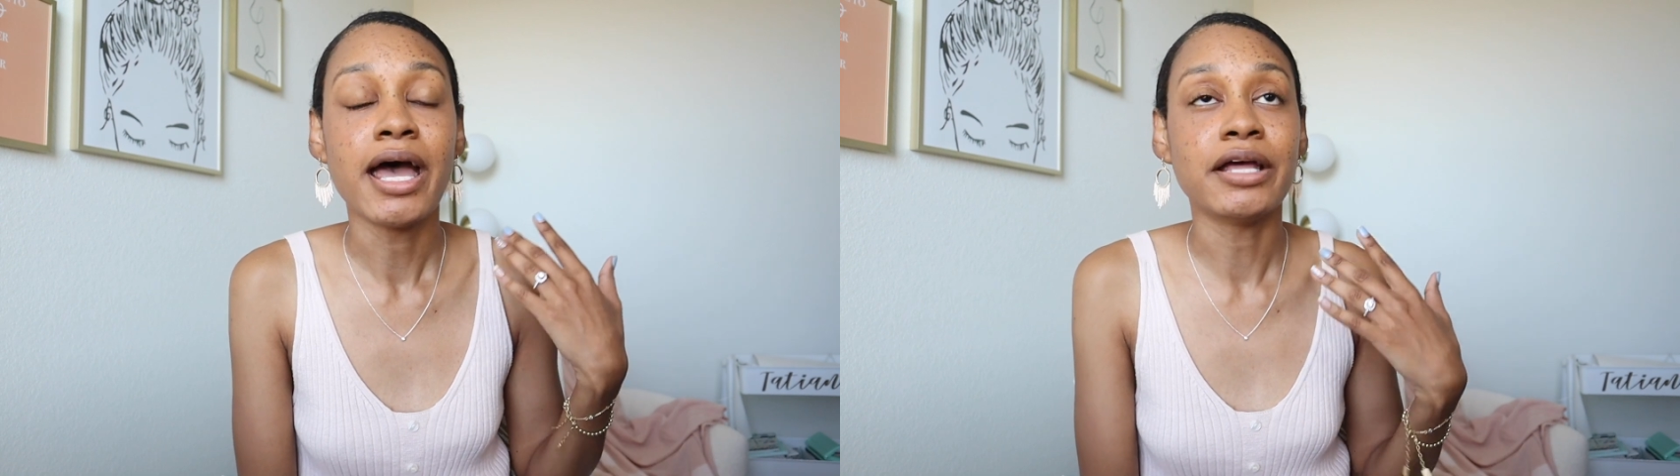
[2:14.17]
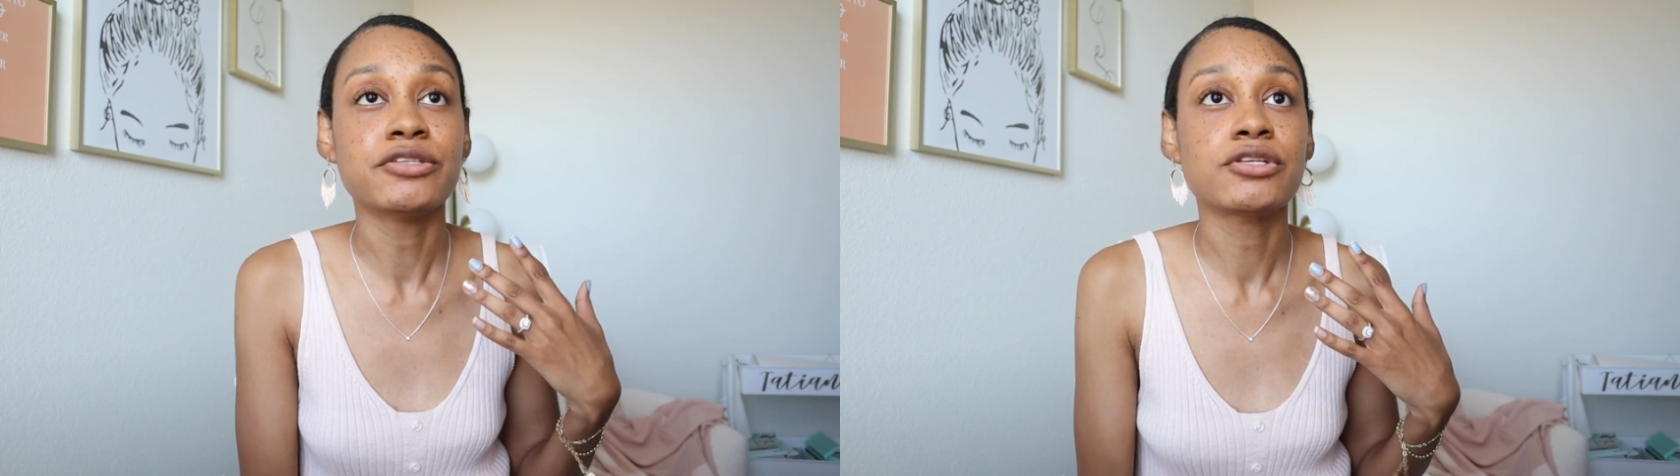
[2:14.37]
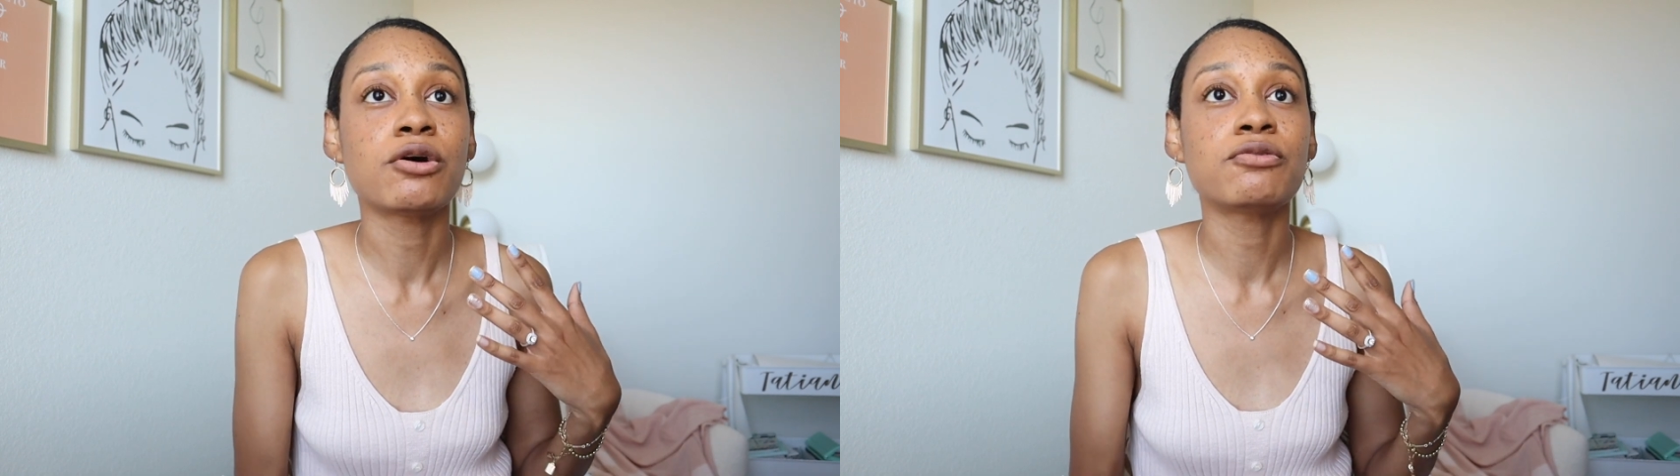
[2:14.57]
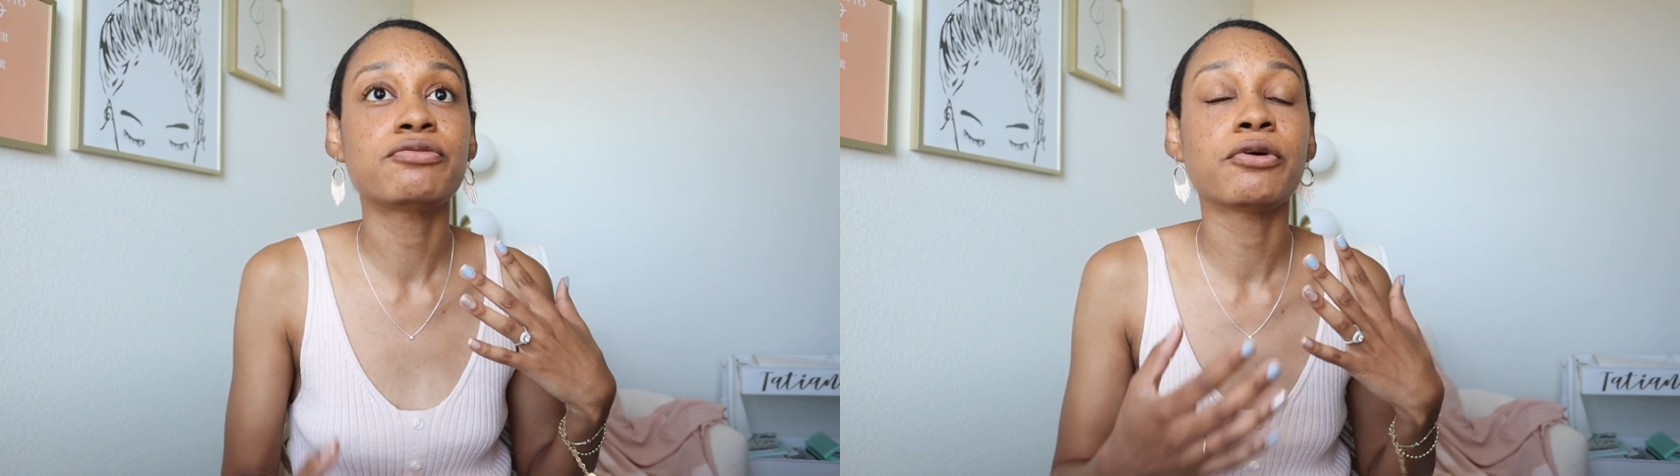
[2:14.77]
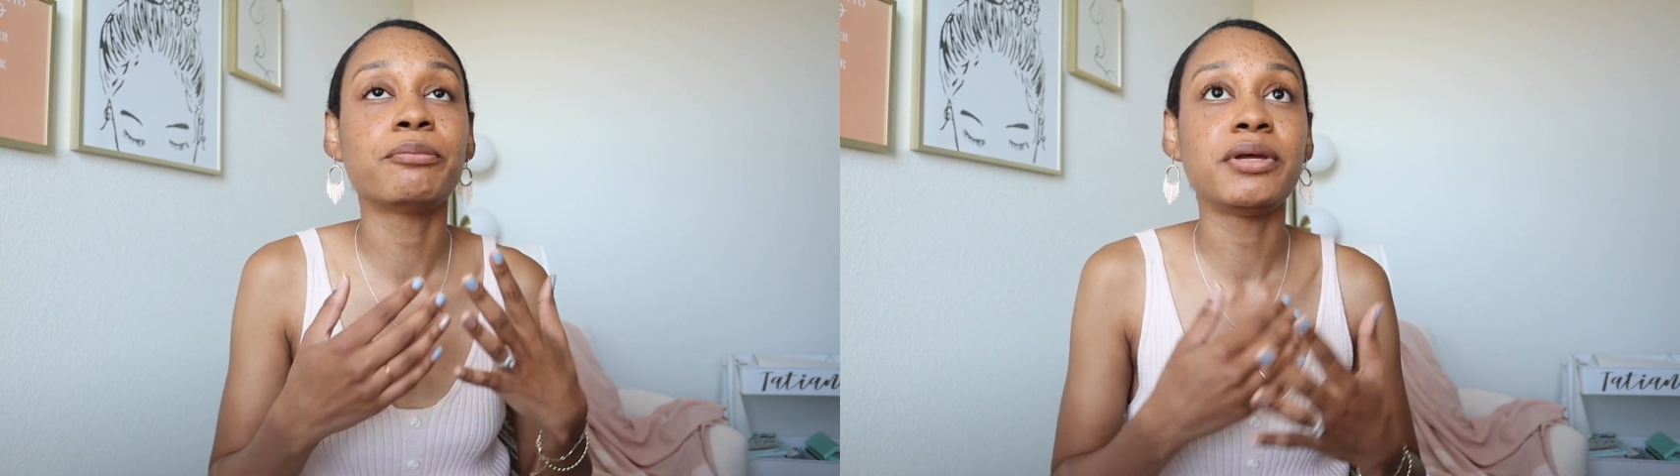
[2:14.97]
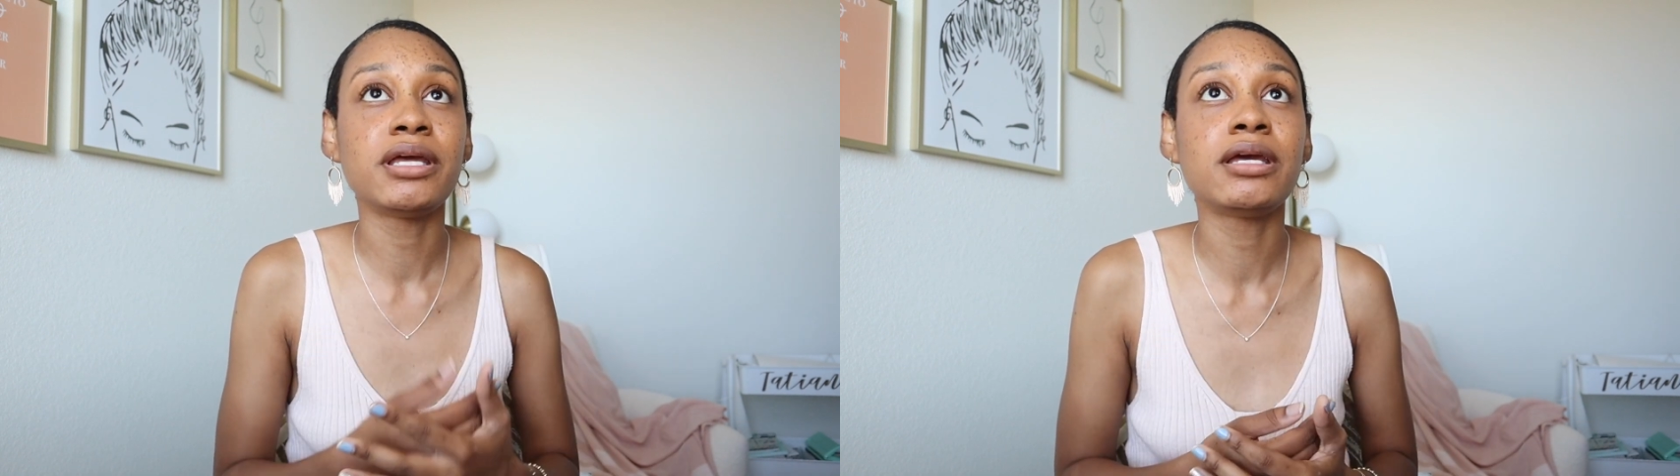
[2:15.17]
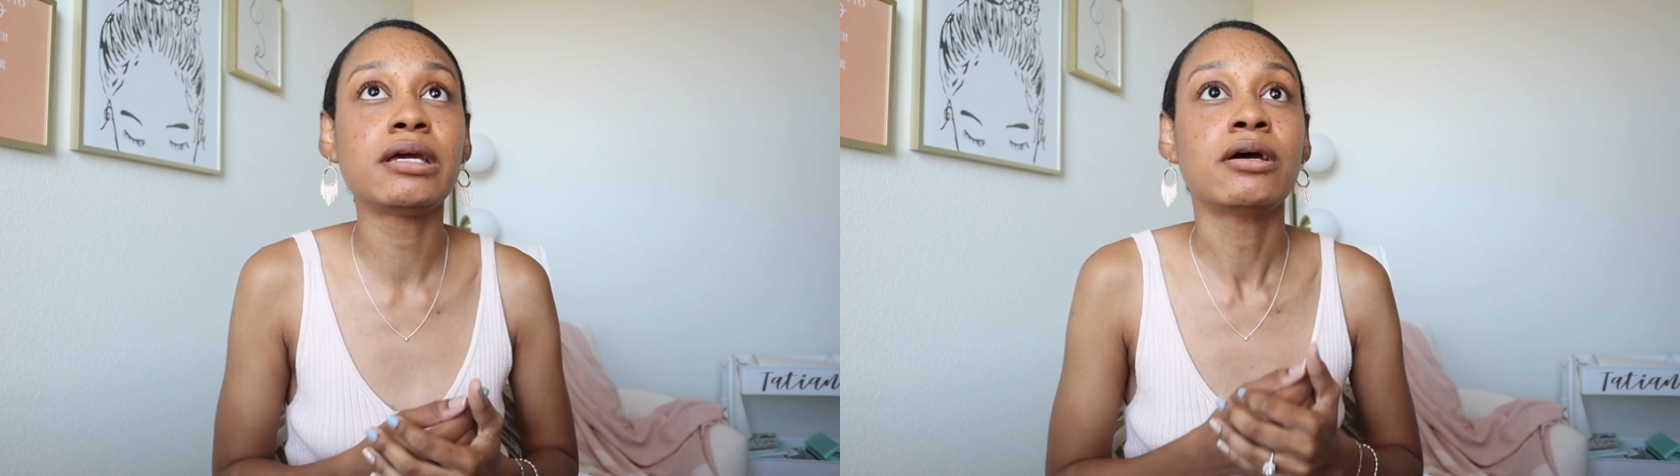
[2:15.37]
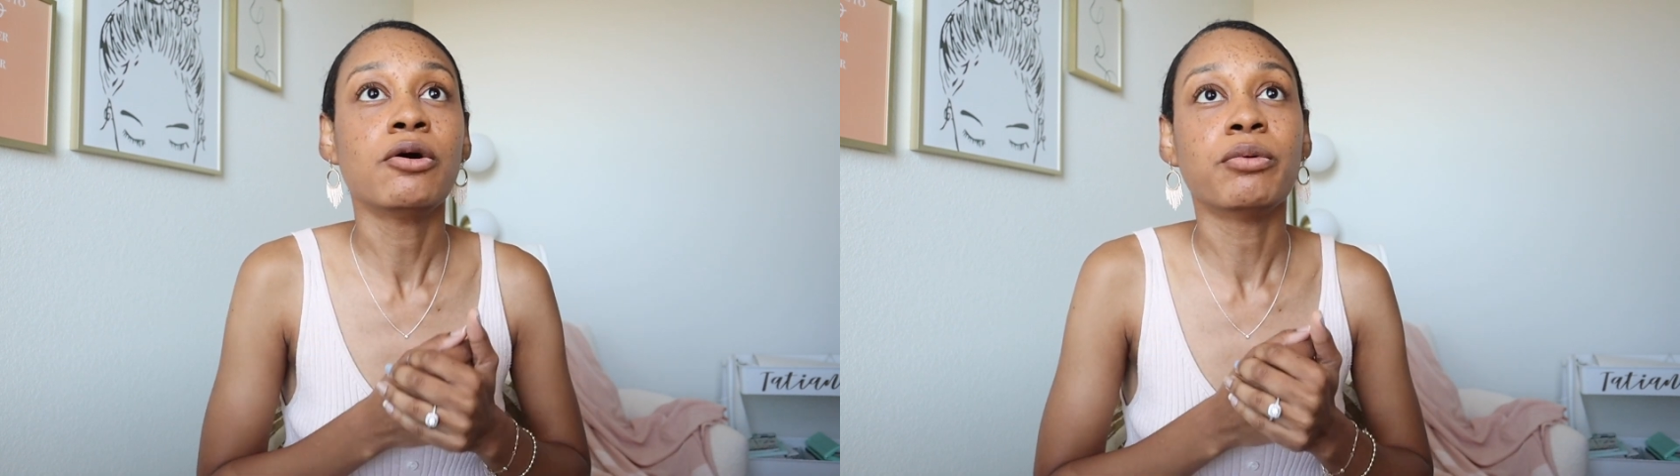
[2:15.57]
And so for me,